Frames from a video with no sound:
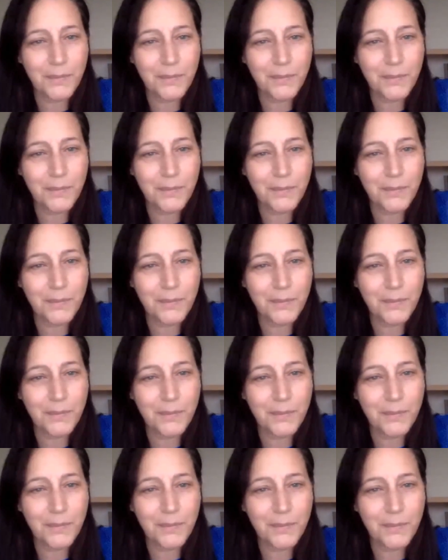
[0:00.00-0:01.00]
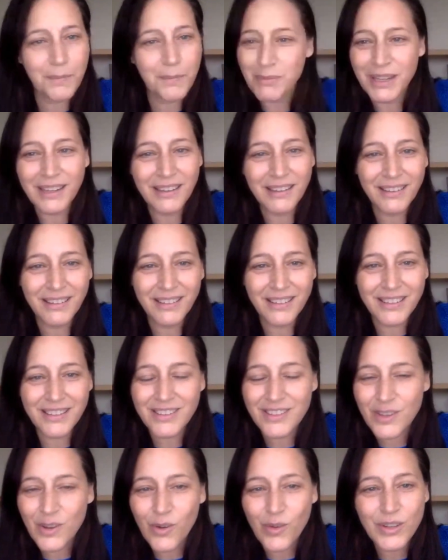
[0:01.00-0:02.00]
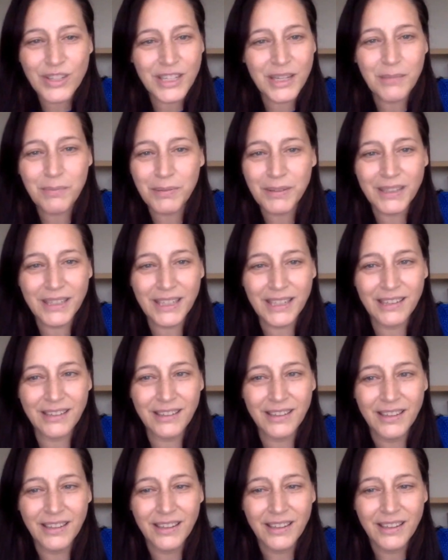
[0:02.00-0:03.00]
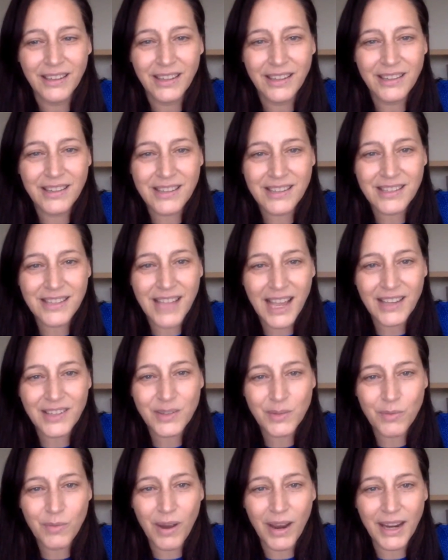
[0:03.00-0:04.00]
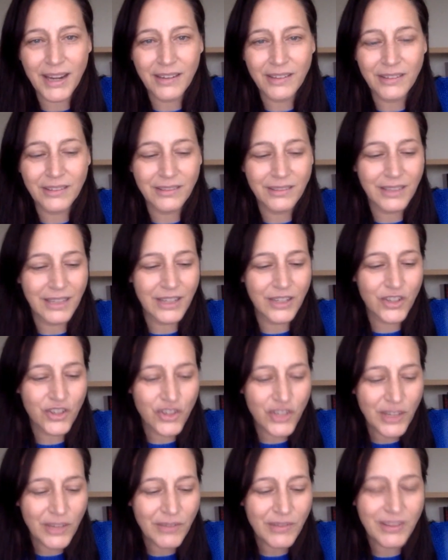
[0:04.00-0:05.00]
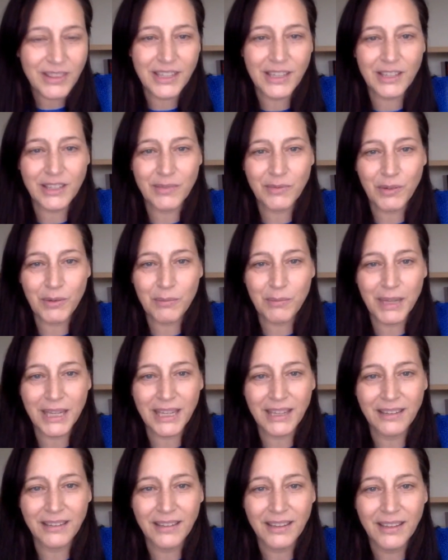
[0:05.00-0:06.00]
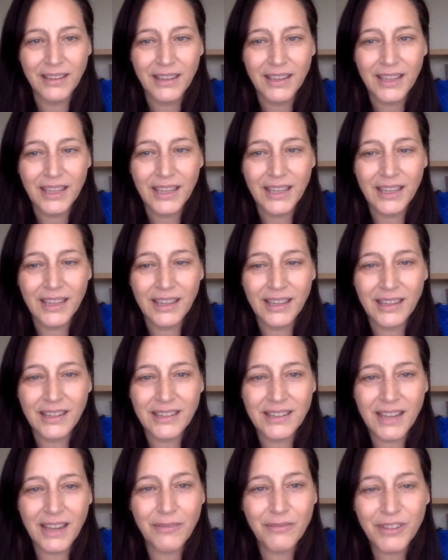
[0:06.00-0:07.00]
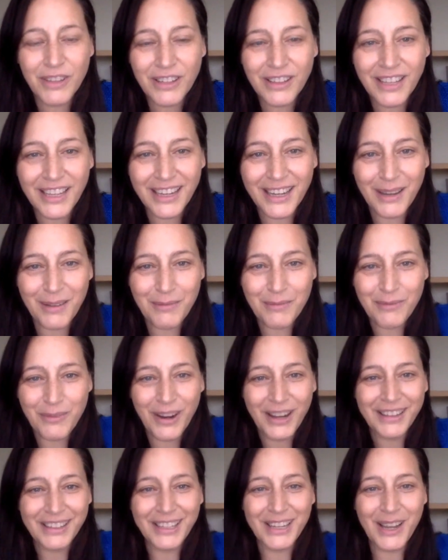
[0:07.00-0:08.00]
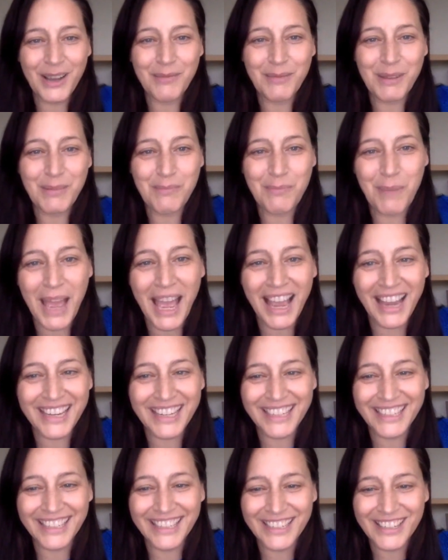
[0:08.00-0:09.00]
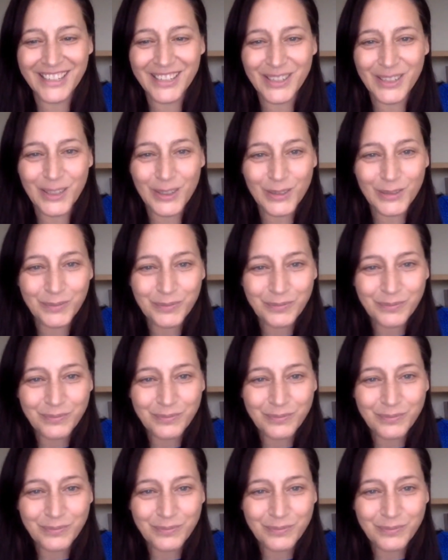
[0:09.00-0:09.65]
God's to me so deeply in this last while and shift things for me. And I feel like I'm finally coming back into